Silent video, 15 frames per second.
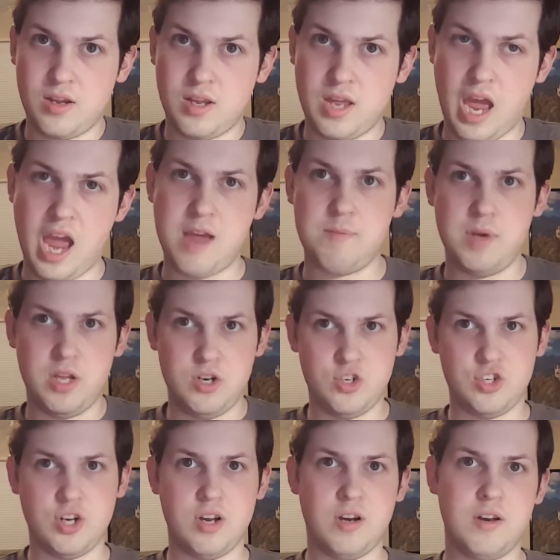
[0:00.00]
game
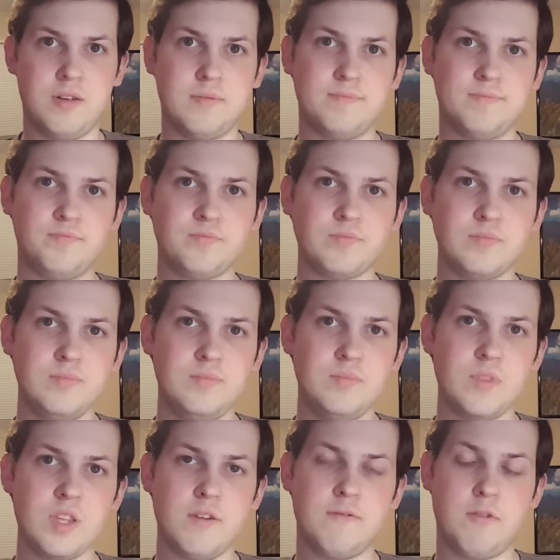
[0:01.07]
engine
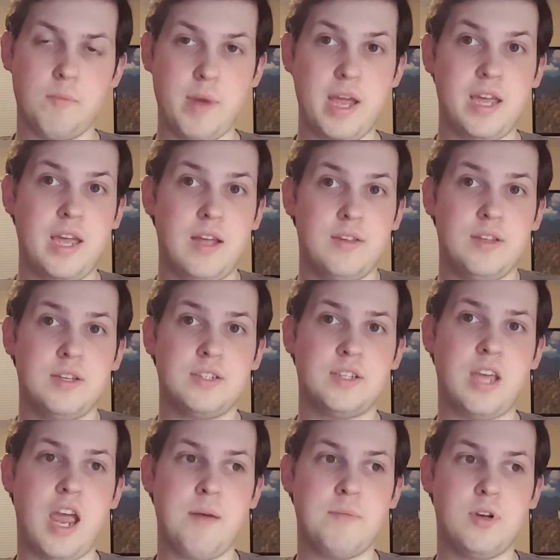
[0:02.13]
for making this game.